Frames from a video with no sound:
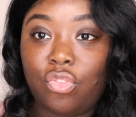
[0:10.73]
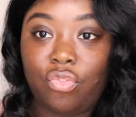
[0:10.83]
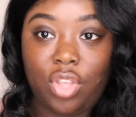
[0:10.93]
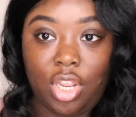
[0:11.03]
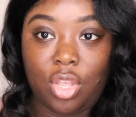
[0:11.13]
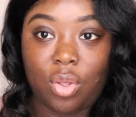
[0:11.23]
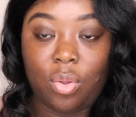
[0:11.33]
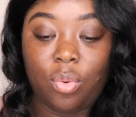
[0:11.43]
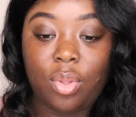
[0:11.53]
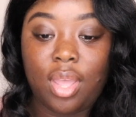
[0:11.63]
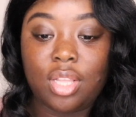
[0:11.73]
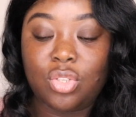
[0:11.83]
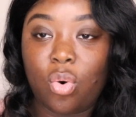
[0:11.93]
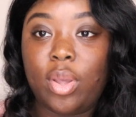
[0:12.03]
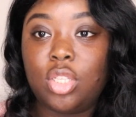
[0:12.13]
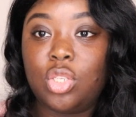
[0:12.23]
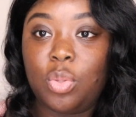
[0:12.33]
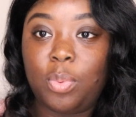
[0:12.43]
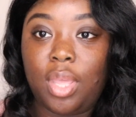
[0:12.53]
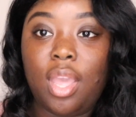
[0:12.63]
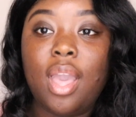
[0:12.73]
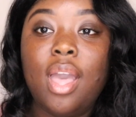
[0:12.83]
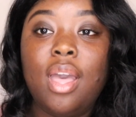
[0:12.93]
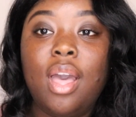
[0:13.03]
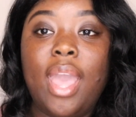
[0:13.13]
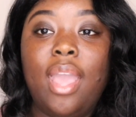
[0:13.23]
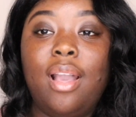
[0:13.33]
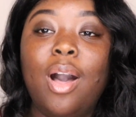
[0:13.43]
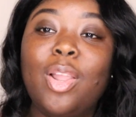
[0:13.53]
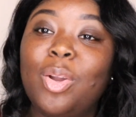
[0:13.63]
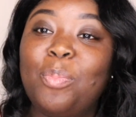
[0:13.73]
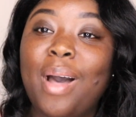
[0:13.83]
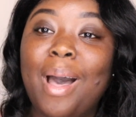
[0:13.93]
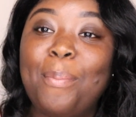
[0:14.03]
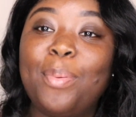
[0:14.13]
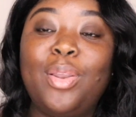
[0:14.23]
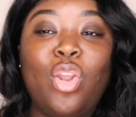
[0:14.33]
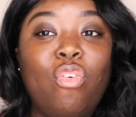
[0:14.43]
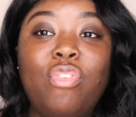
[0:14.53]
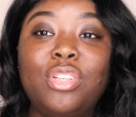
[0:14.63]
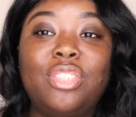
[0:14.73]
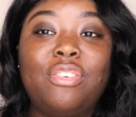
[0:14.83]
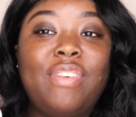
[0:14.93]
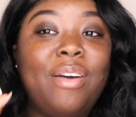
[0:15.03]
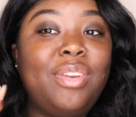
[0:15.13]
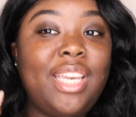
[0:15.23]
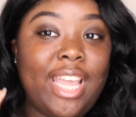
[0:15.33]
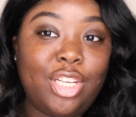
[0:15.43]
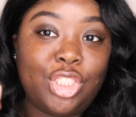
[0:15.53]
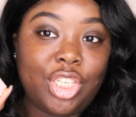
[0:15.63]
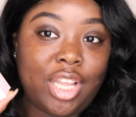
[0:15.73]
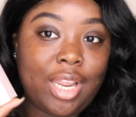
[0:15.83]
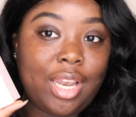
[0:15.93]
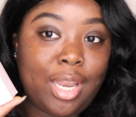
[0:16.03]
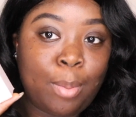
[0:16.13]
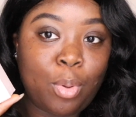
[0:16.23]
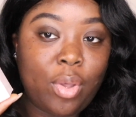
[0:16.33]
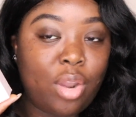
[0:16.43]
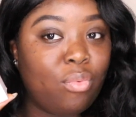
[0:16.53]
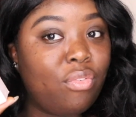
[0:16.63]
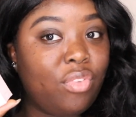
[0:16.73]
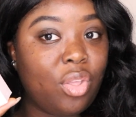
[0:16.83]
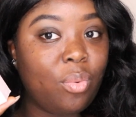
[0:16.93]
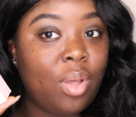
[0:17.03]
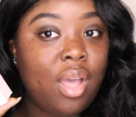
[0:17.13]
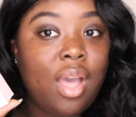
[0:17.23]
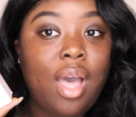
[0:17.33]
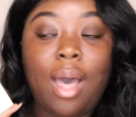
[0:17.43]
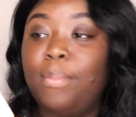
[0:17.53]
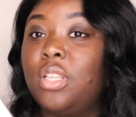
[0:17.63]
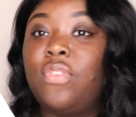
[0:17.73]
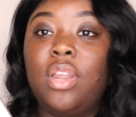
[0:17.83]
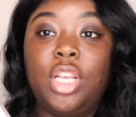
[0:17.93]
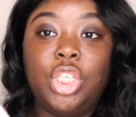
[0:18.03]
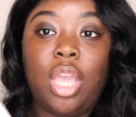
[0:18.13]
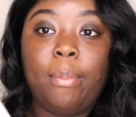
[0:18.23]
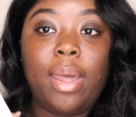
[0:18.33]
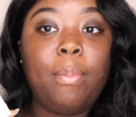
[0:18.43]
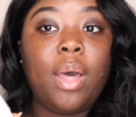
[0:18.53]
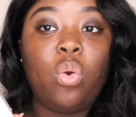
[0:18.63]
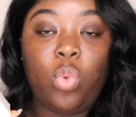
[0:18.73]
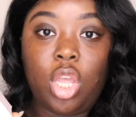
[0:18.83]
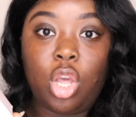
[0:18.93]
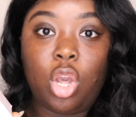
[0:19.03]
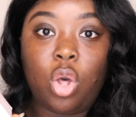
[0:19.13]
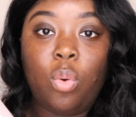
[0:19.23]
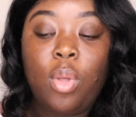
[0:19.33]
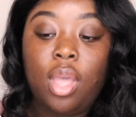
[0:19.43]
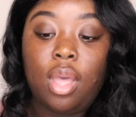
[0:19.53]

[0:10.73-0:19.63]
video is going to be a Colourpop no filter foundation demo and review. This foundation came out about a week ago.